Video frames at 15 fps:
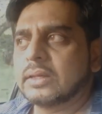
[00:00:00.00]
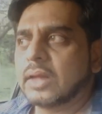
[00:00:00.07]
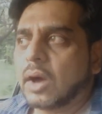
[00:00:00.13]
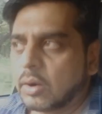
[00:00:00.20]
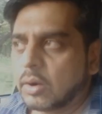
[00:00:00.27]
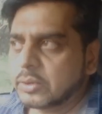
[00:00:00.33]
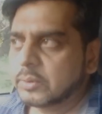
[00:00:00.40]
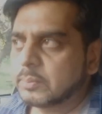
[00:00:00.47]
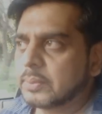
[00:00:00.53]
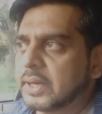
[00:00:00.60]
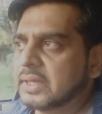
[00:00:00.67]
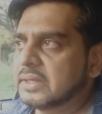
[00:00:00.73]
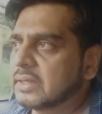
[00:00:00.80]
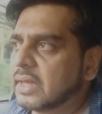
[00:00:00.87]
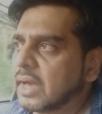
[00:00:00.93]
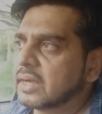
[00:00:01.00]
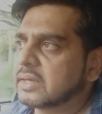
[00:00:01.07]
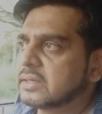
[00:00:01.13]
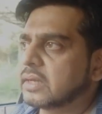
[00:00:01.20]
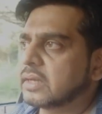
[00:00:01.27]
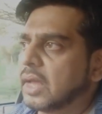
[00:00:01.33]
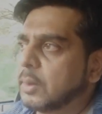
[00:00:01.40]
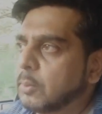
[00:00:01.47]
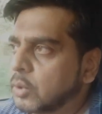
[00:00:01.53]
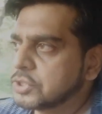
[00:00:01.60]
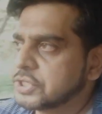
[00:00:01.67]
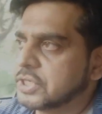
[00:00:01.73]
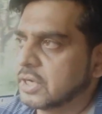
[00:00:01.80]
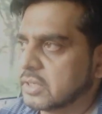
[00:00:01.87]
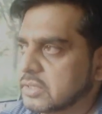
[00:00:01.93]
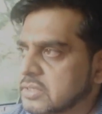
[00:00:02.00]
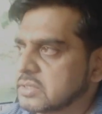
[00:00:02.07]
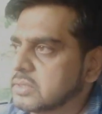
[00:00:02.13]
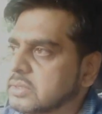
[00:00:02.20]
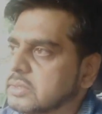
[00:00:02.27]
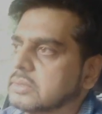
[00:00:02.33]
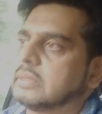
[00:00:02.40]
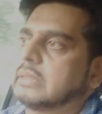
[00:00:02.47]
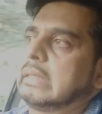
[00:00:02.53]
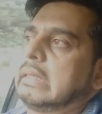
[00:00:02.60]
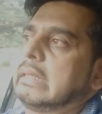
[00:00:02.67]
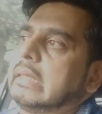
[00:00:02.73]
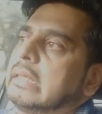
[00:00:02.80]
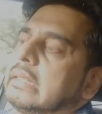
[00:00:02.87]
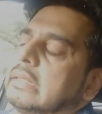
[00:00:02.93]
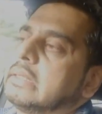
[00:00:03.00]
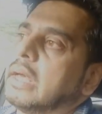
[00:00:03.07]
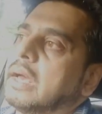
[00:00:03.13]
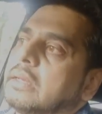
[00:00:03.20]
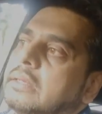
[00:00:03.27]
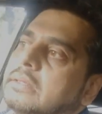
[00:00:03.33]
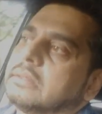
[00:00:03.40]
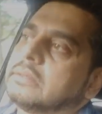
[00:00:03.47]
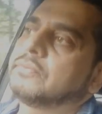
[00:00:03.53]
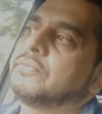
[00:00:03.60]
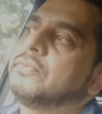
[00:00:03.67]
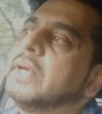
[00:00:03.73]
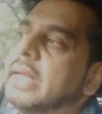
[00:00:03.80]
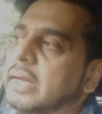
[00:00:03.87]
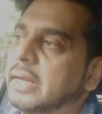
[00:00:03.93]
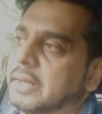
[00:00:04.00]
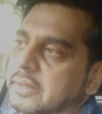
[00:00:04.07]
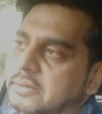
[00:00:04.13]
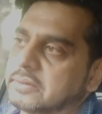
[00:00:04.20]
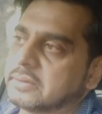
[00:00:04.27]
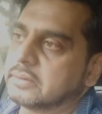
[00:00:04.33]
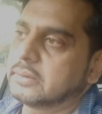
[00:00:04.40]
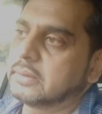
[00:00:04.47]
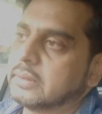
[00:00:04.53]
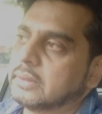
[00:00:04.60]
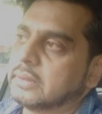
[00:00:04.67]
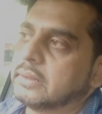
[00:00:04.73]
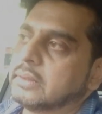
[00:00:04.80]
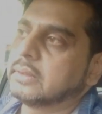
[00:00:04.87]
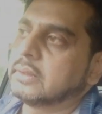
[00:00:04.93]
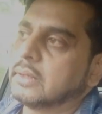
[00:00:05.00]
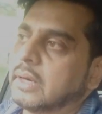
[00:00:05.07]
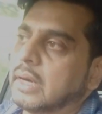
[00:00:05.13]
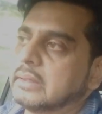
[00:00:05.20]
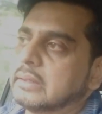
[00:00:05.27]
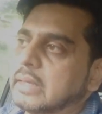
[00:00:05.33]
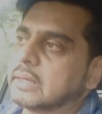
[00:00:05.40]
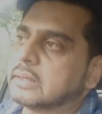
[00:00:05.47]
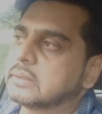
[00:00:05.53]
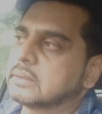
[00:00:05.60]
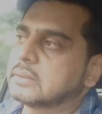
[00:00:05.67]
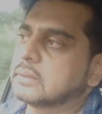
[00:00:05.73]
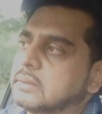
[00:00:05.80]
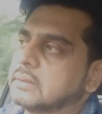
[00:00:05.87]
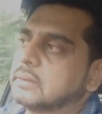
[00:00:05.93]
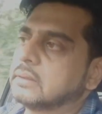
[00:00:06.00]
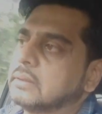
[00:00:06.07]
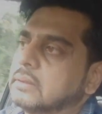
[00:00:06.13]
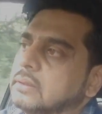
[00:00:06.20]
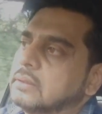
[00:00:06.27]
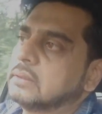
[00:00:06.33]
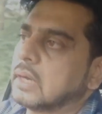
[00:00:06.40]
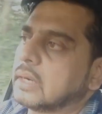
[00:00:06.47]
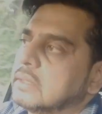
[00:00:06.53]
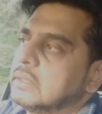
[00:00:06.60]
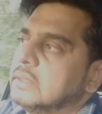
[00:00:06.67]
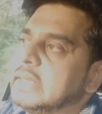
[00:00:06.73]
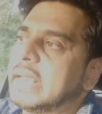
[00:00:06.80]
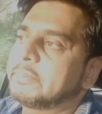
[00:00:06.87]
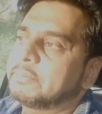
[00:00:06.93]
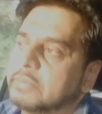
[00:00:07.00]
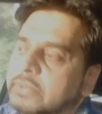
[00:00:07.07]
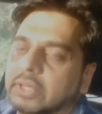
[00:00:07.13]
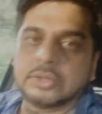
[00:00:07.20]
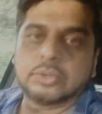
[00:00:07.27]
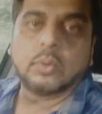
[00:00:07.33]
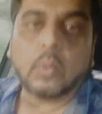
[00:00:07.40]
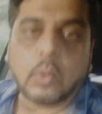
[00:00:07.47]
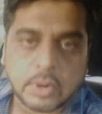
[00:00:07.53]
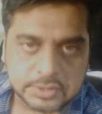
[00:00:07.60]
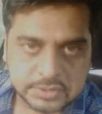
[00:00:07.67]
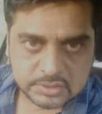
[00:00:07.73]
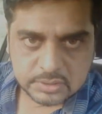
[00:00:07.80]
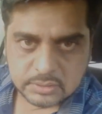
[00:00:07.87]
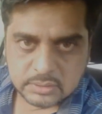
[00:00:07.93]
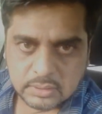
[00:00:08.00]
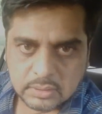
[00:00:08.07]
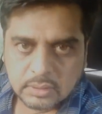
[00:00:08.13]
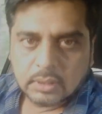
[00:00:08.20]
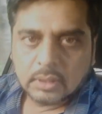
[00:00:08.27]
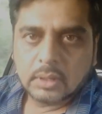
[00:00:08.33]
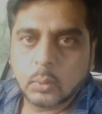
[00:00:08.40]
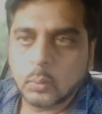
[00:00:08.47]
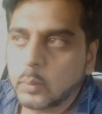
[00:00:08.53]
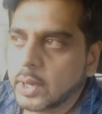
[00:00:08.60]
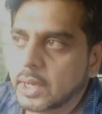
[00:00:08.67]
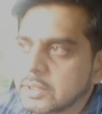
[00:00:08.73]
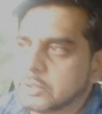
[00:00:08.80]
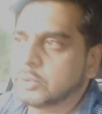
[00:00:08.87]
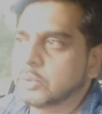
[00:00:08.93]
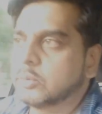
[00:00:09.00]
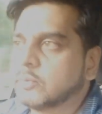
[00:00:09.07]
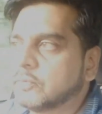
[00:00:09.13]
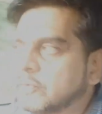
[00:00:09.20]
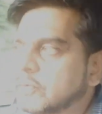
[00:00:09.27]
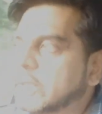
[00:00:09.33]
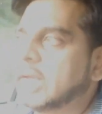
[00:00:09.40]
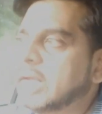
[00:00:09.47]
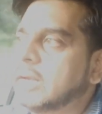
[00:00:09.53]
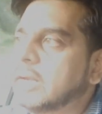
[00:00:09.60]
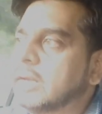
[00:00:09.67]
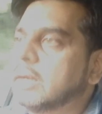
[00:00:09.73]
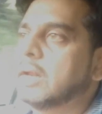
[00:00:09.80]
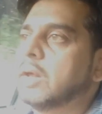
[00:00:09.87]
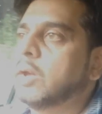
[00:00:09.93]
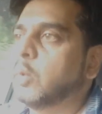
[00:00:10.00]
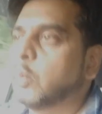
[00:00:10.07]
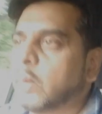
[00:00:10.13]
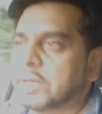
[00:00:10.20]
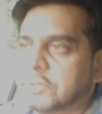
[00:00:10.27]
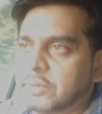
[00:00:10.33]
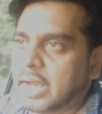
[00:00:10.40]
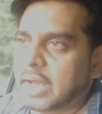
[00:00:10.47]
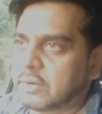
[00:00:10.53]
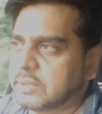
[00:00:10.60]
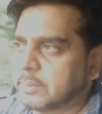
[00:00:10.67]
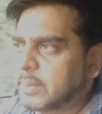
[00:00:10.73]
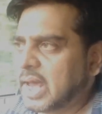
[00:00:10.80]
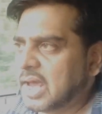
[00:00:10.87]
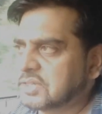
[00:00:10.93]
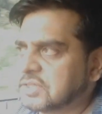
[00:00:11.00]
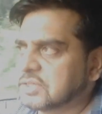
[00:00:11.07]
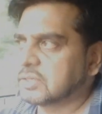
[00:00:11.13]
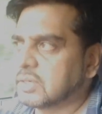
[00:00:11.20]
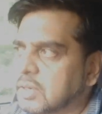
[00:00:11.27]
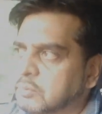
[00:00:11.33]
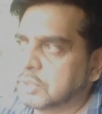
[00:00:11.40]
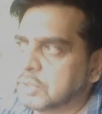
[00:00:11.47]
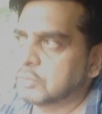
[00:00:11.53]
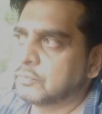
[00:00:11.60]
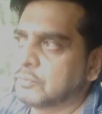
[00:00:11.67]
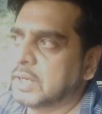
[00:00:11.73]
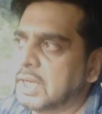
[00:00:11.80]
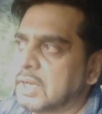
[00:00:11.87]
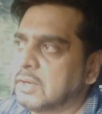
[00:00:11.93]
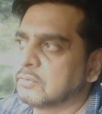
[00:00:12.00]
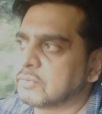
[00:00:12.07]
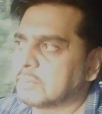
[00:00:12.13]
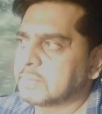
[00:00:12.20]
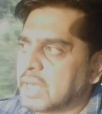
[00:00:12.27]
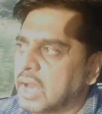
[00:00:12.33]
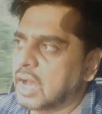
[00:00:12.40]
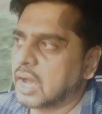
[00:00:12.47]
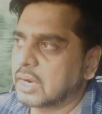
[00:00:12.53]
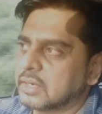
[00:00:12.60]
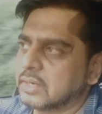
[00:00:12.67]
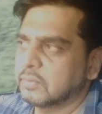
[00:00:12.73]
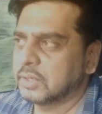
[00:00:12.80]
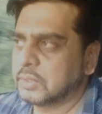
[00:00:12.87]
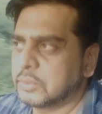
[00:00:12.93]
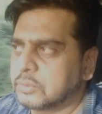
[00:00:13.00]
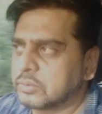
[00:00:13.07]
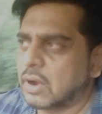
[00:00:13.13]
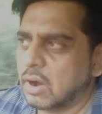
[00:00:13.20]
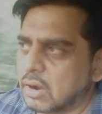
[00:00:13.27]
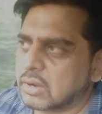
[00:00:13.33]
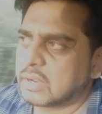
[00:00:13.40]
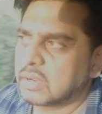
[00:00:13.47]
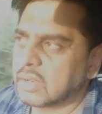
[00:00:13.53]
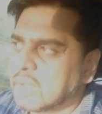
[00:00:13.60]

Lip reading: Now, how do you bring that emotions, that feelings, and that depth in your voice? When you feel, when you have the passion, and when you feel from the heart, and when you talk,